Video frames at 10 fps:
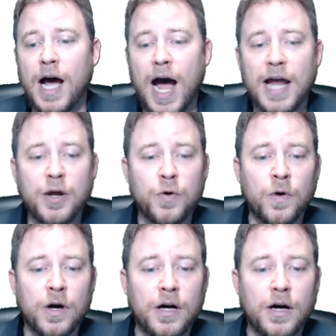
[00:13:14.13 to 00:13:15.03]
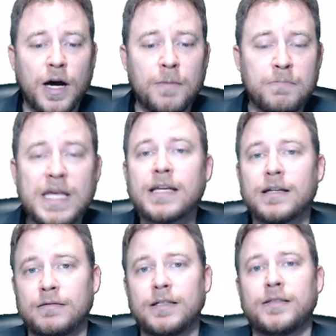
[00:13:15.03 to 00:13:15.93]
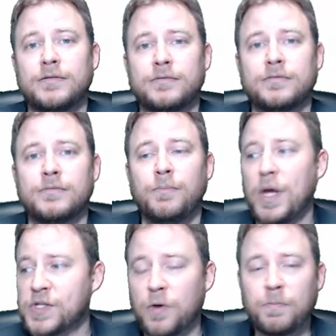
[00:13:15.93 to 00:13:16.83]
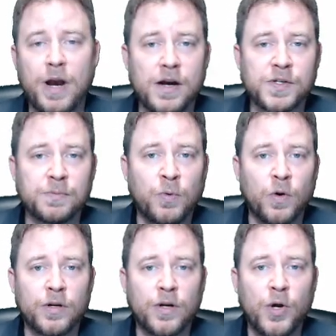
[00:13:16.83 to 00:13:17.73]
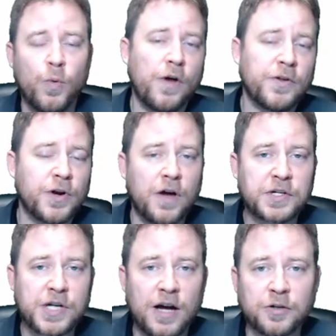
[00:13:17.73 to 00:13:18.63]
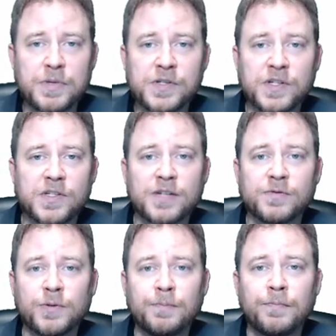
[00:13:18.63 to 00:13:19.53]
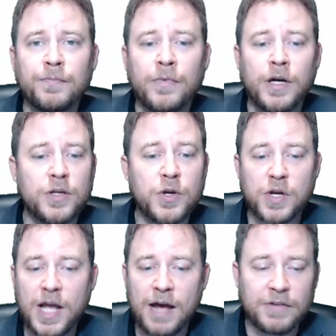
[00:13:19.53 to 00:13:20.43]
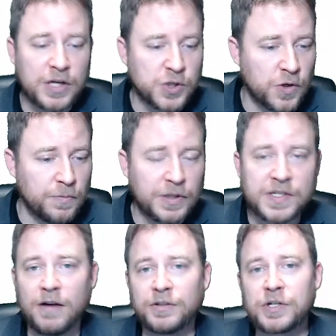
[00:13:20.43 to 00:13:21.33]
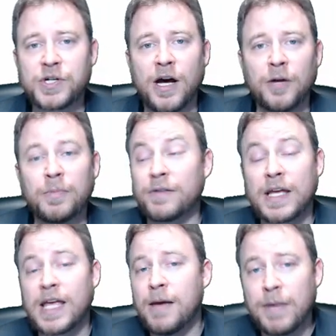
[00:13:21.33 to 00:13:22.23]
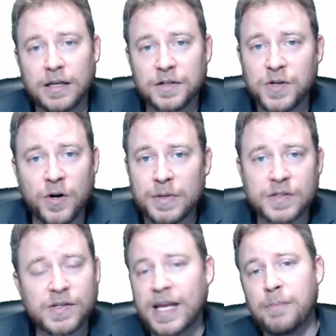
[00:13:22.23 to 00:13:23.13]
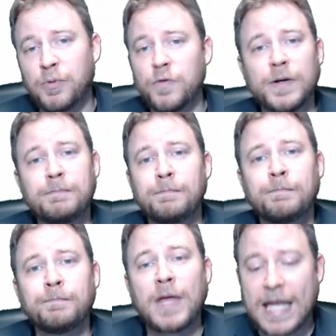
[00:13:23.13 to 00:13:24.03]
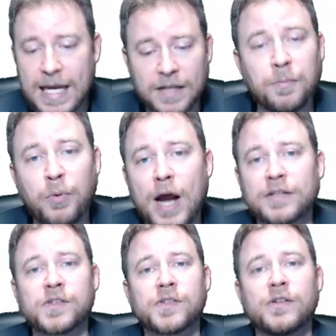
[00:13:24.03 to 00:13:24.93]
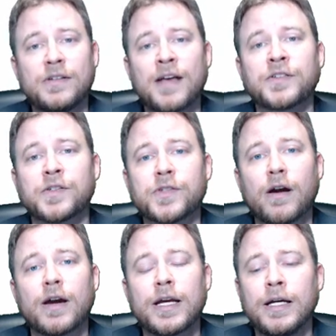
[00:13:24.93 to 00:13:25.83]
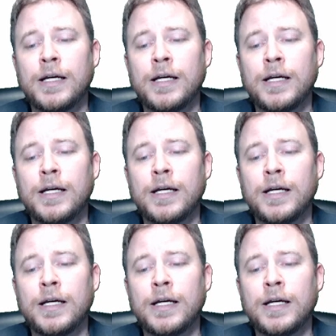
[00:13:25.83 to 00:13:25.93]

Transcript: I know immediately, based on parent support, whether or not the child can be successful. You can have an extremely talented child, but if they can't make it to tournaments, they can't prove it. They can't get the practice necessary.